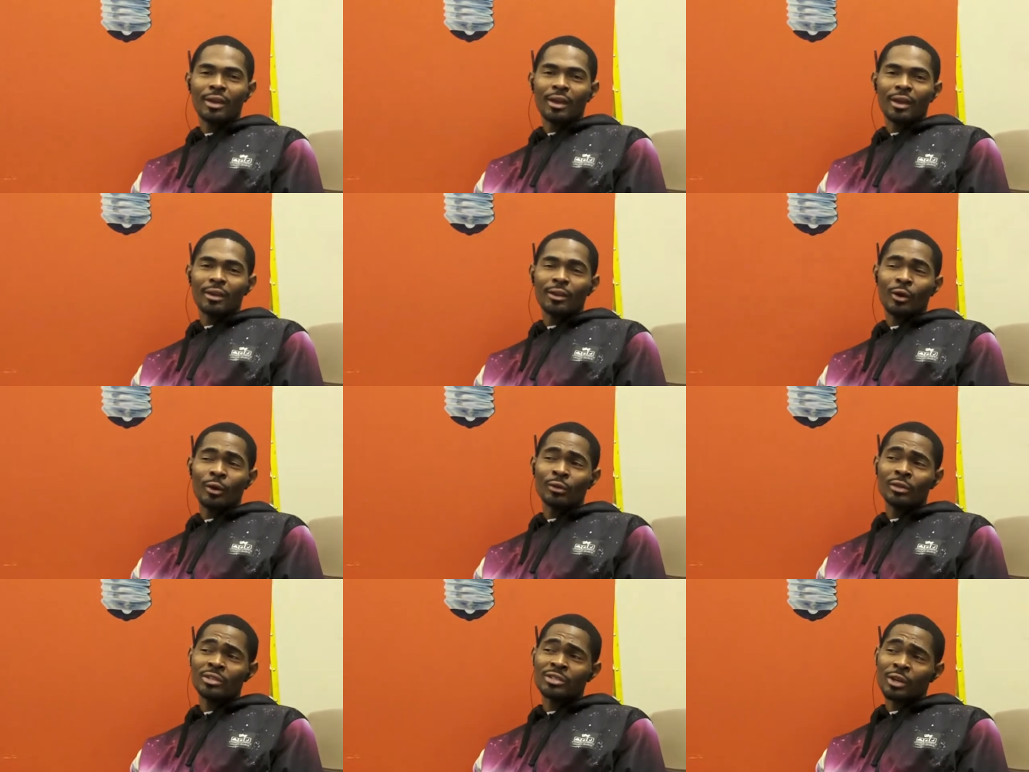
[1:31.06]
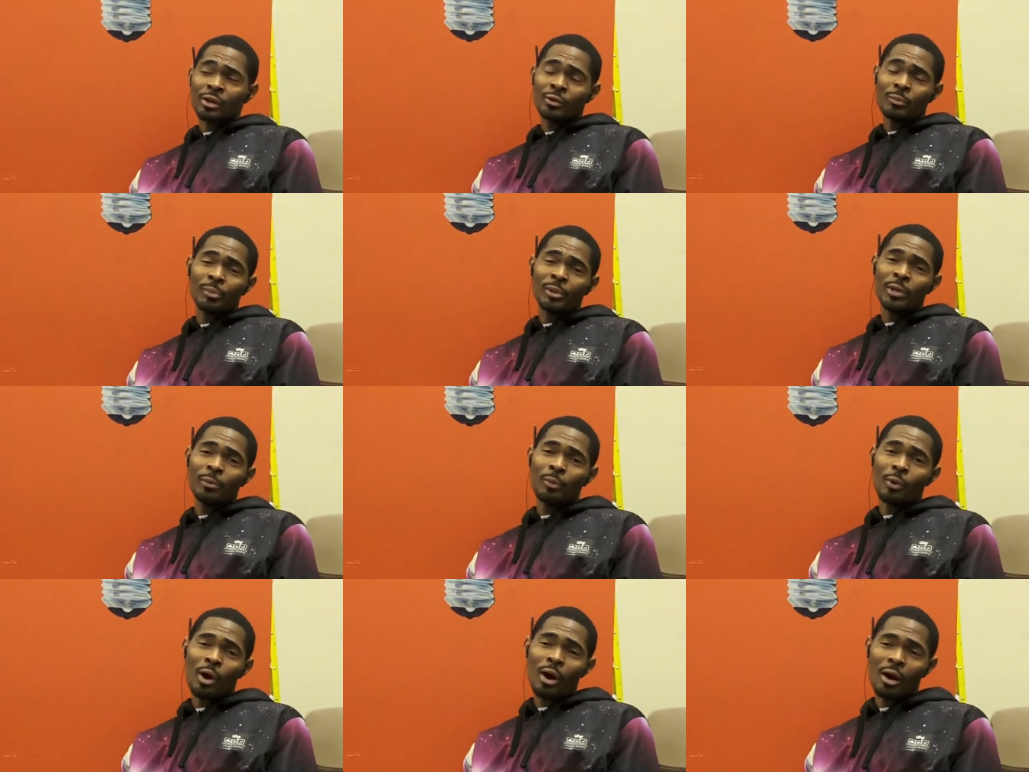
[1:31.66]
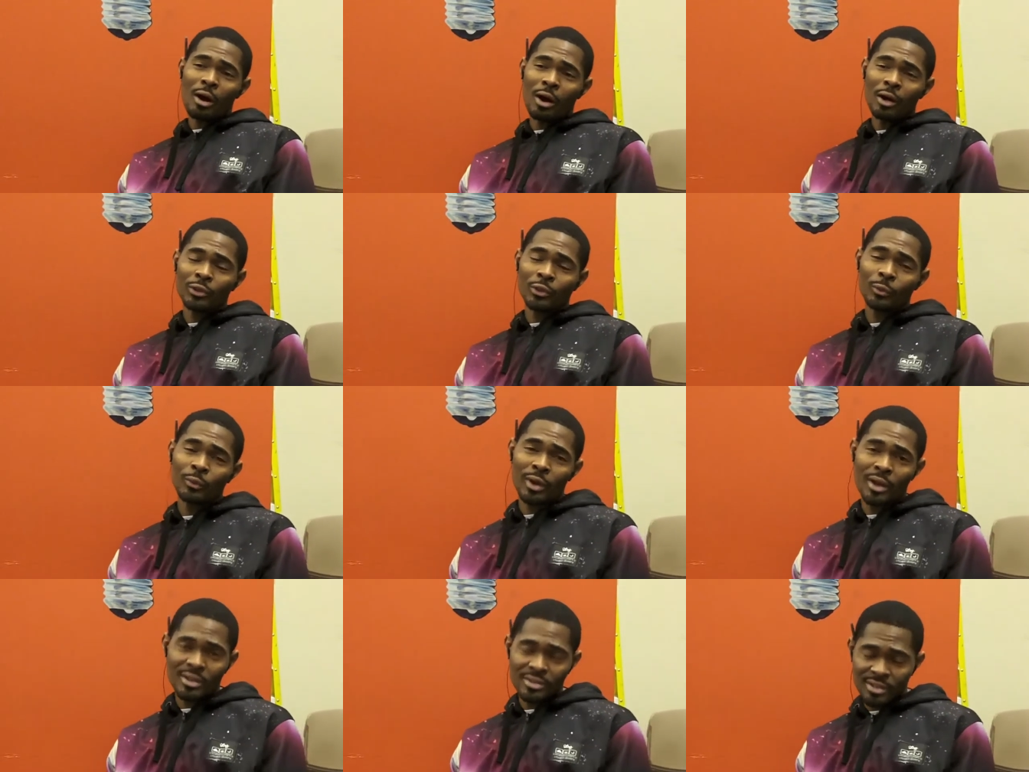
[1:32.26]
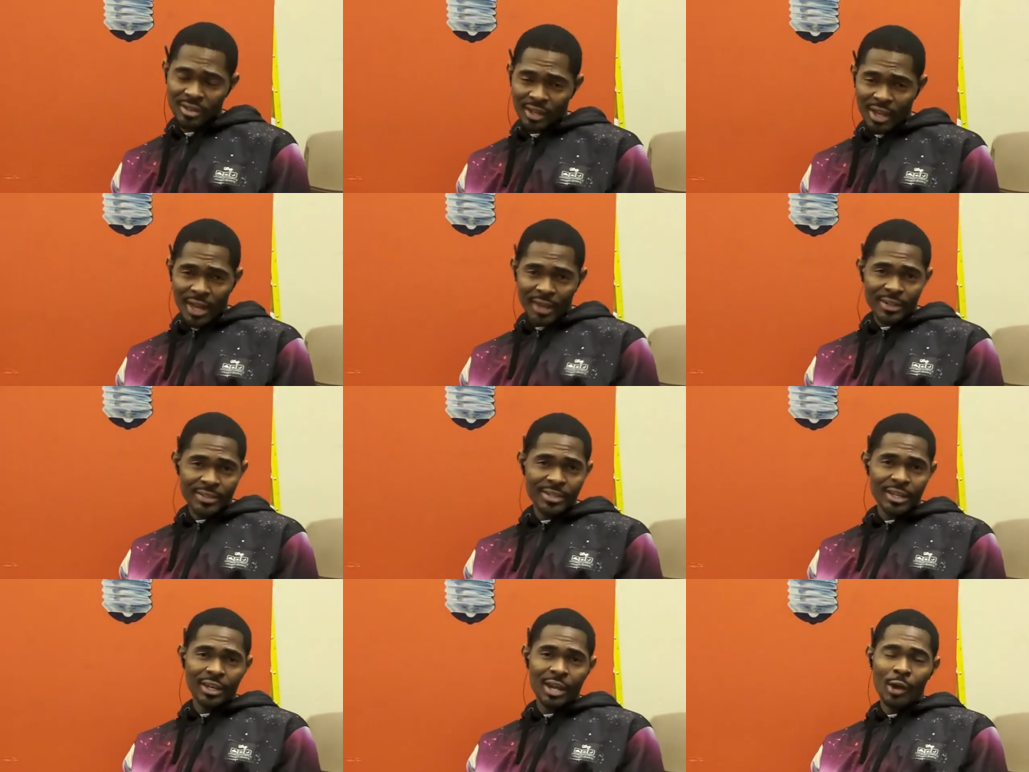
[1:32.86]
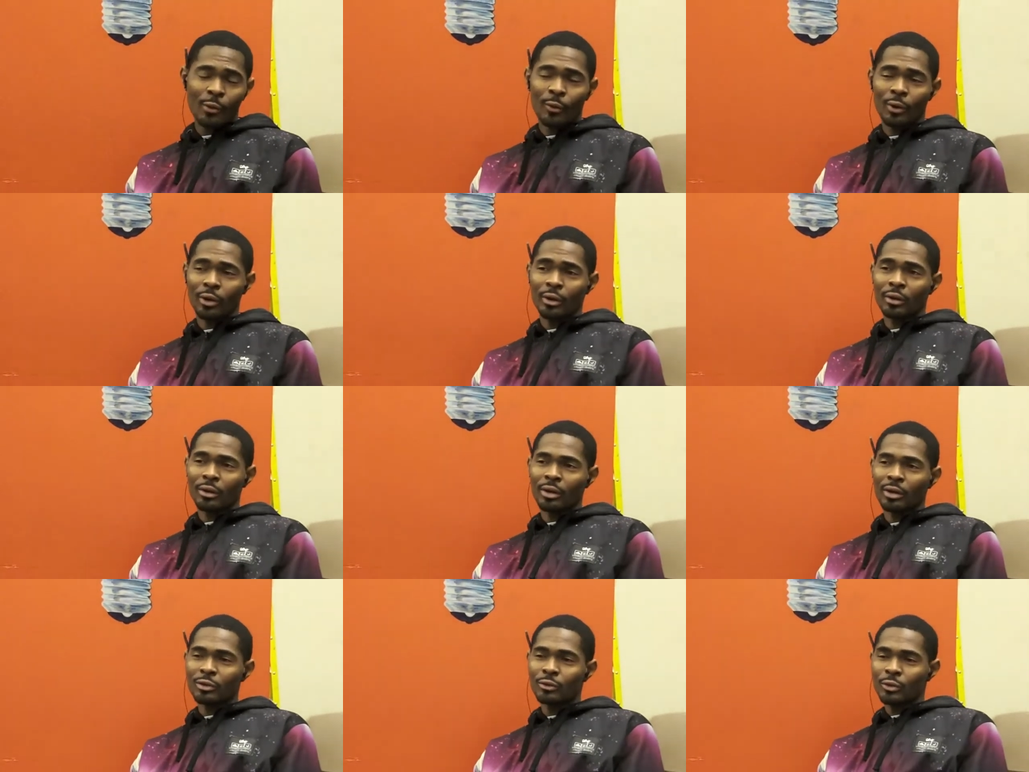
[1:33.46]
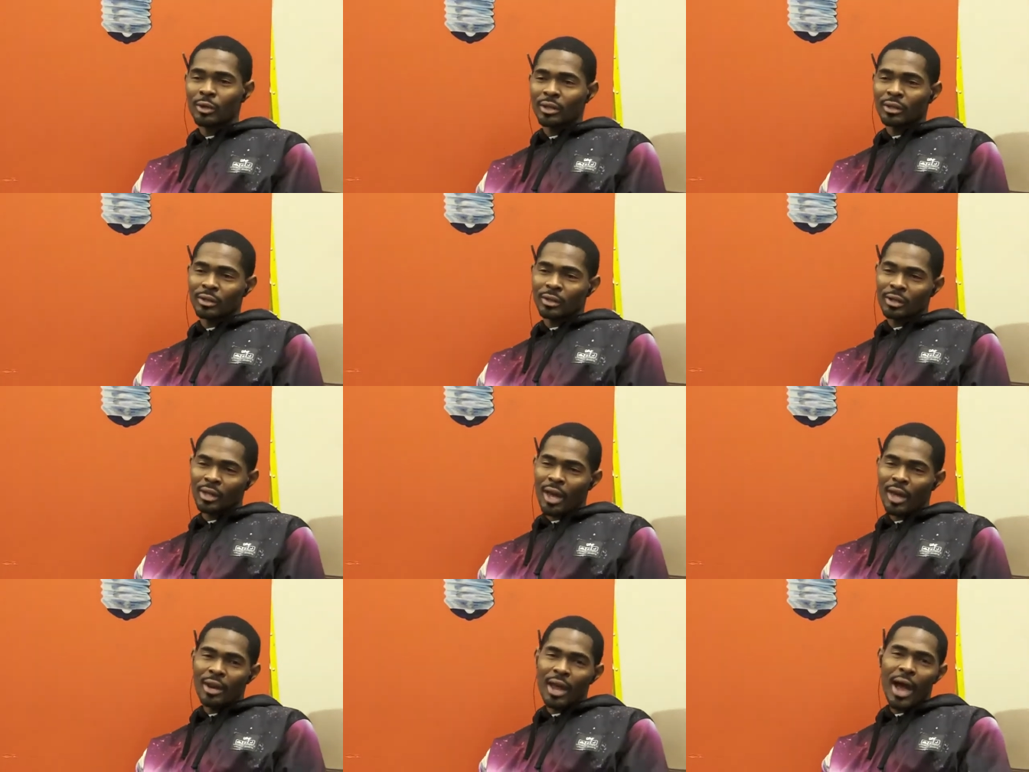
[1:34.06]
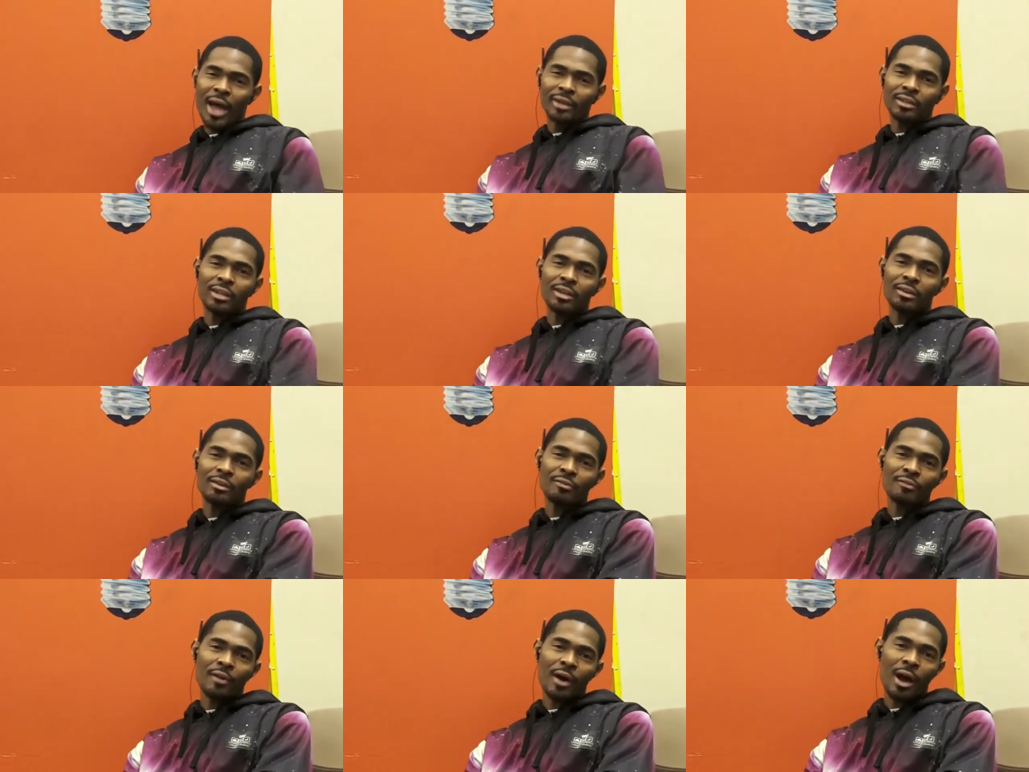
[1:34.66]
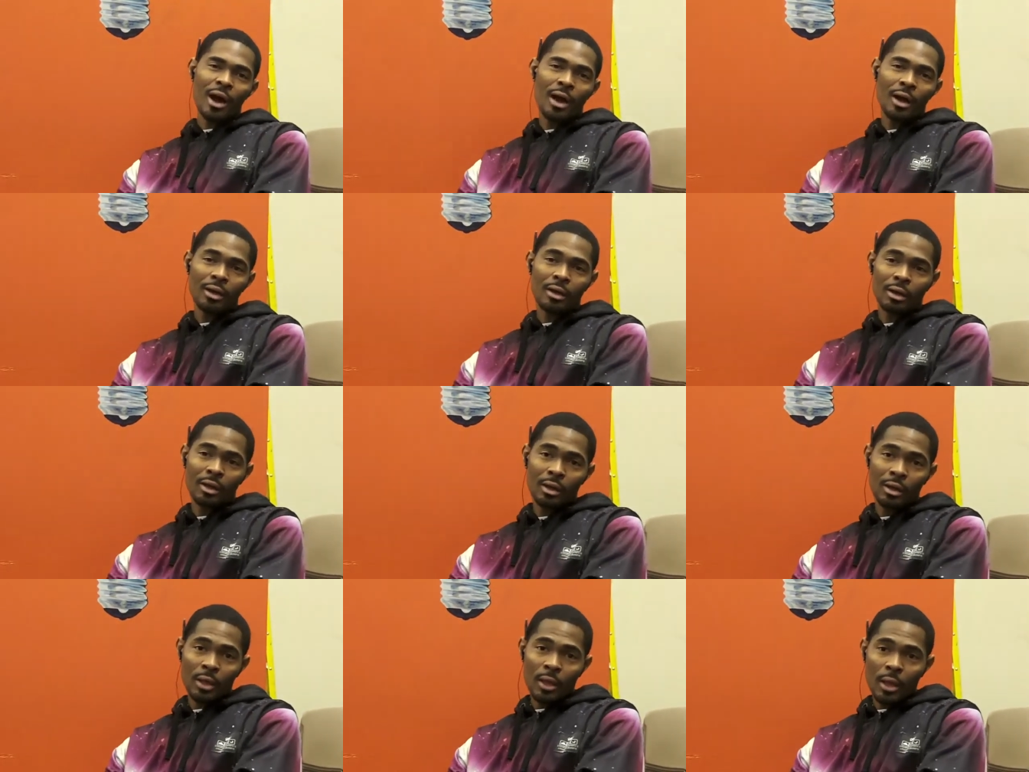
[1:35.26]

And only certain people are authorized to kind of say that word. And you can kind of identify